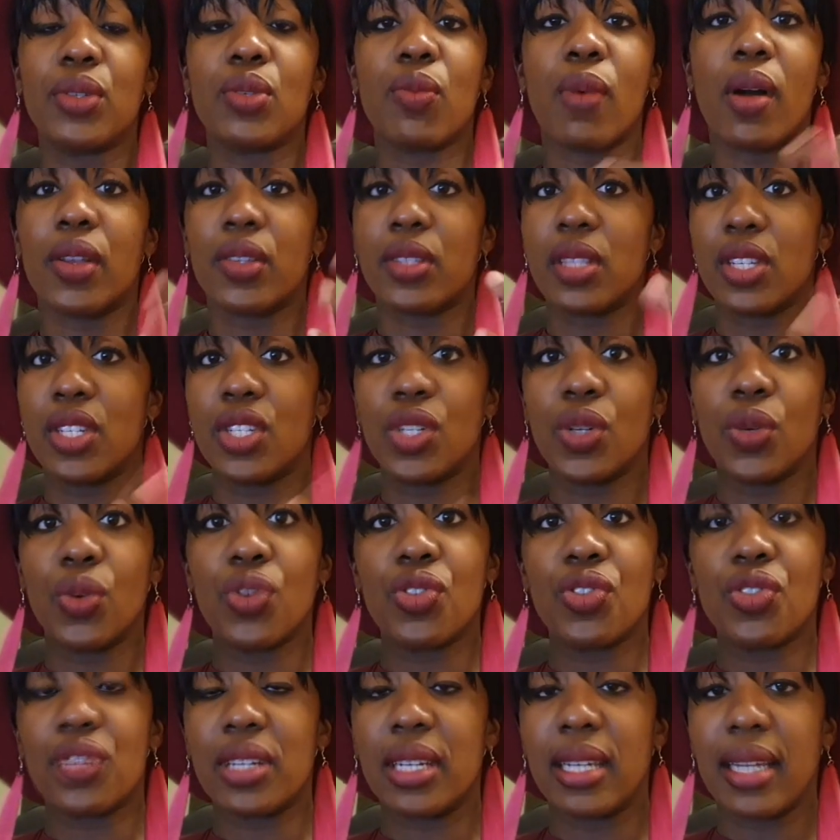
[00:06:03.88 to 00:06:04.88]
whilst the
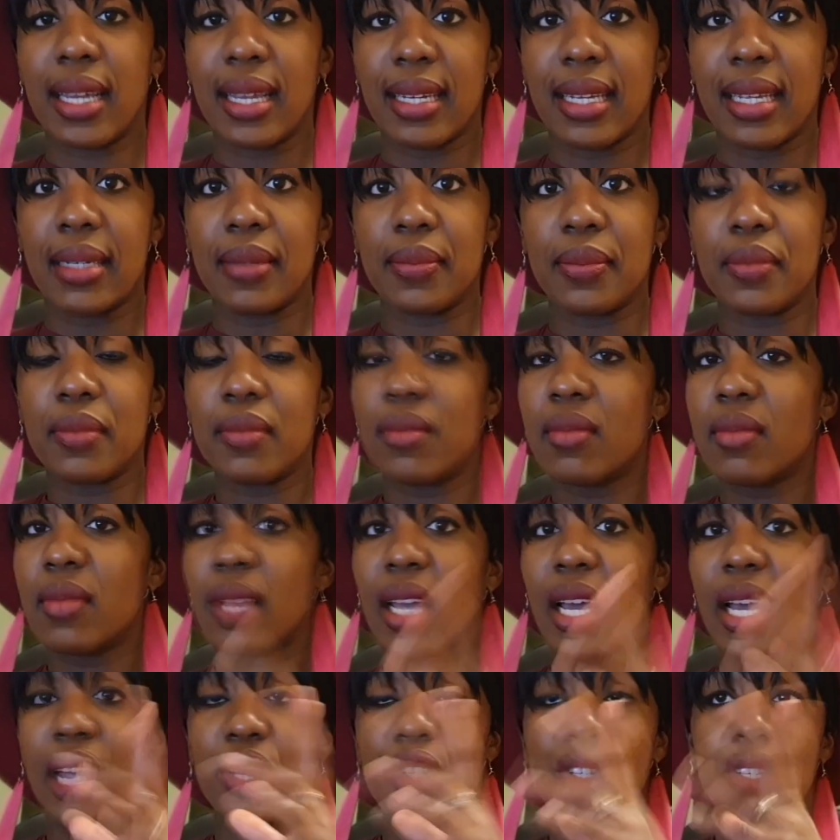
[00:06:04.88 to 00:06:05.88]
children are learning.
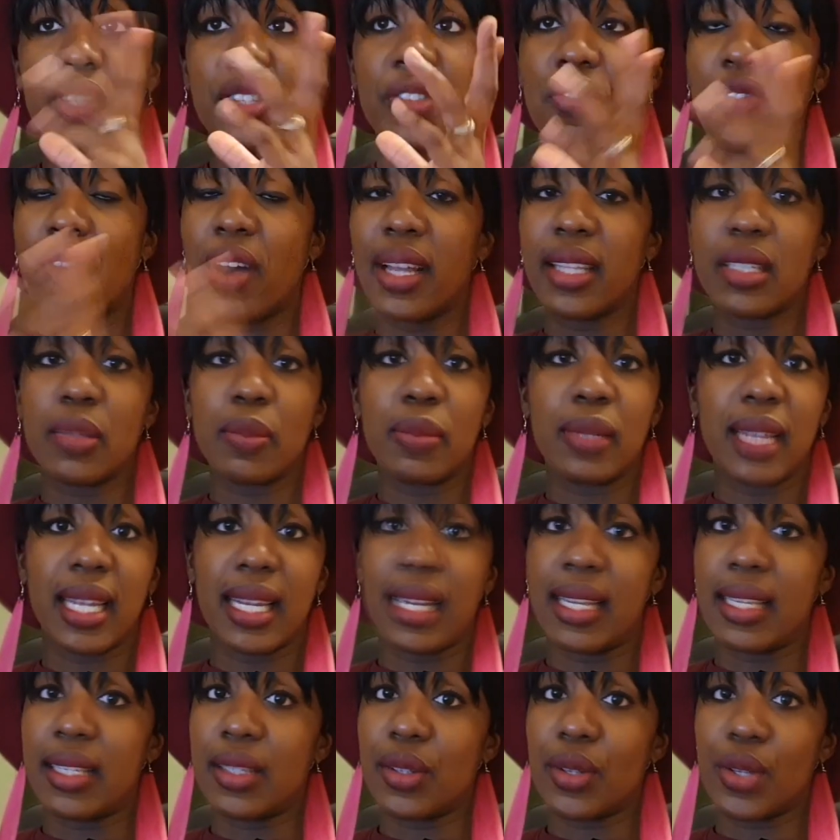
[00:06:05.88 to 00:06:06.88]
I just find a
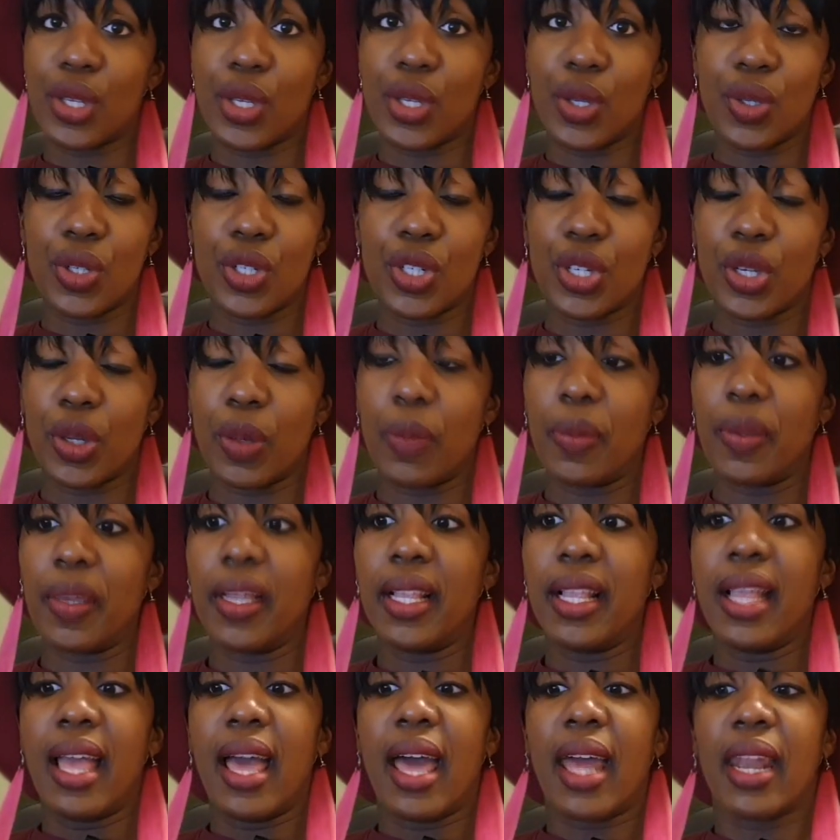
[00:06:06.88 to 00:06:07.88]
playlist on YouTube.
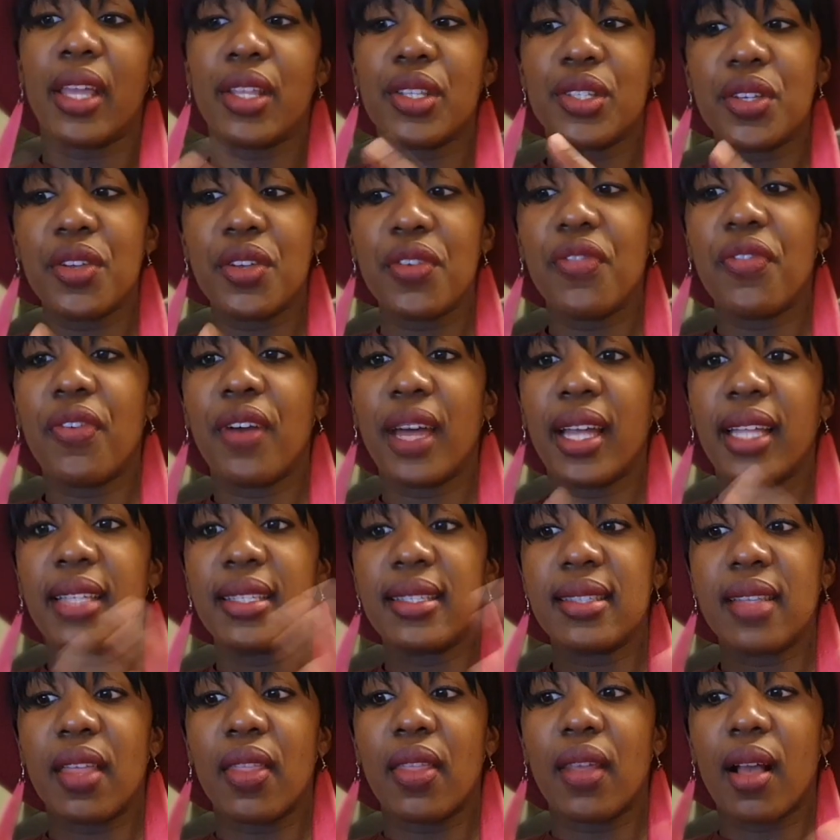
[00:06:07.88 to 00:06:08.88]
And I do
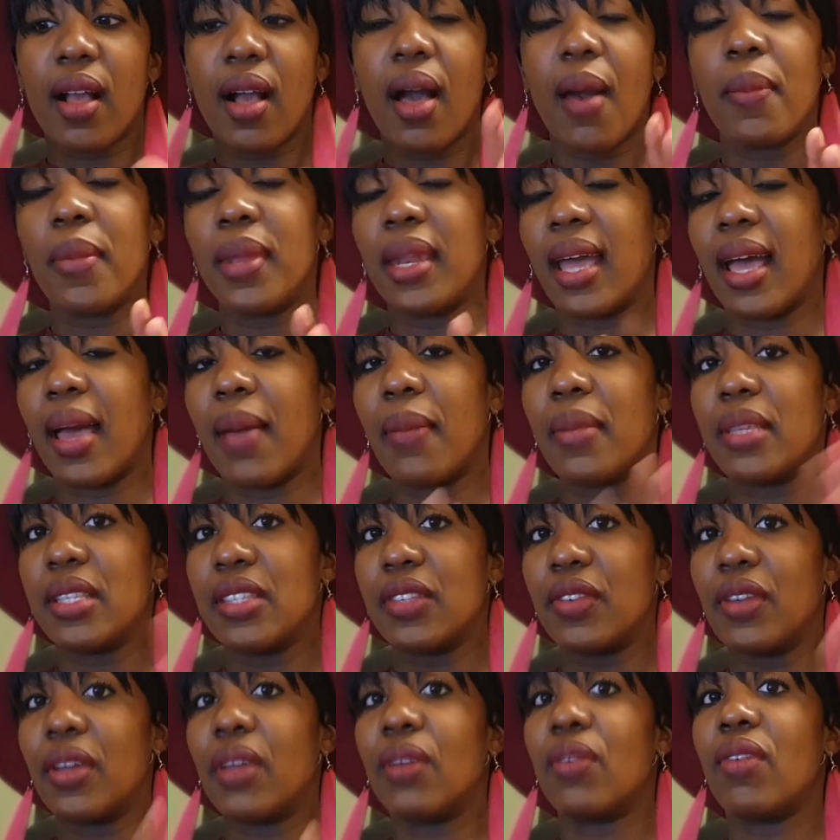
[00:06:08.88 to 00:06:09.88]
find that the calming
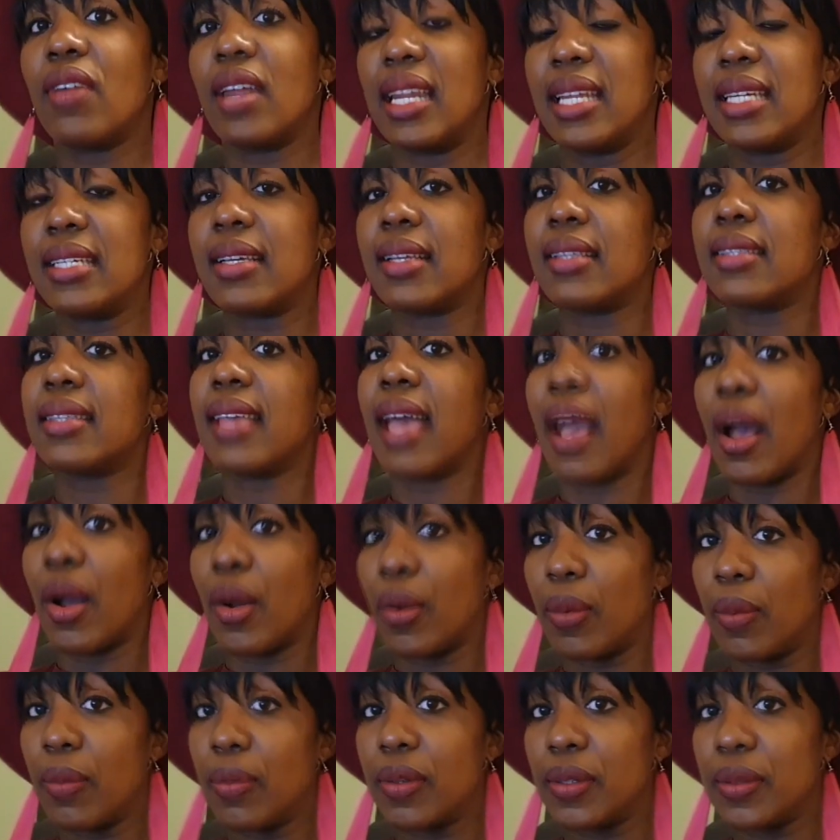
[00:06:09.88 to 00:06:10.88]
atmosphere really does
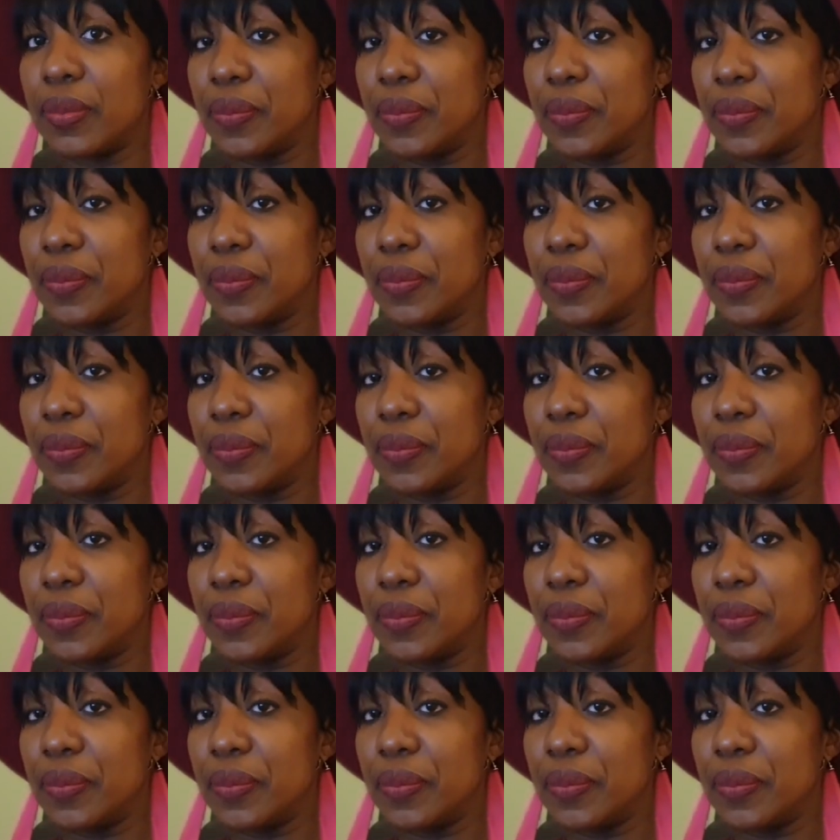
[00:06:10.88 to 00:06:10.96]
help.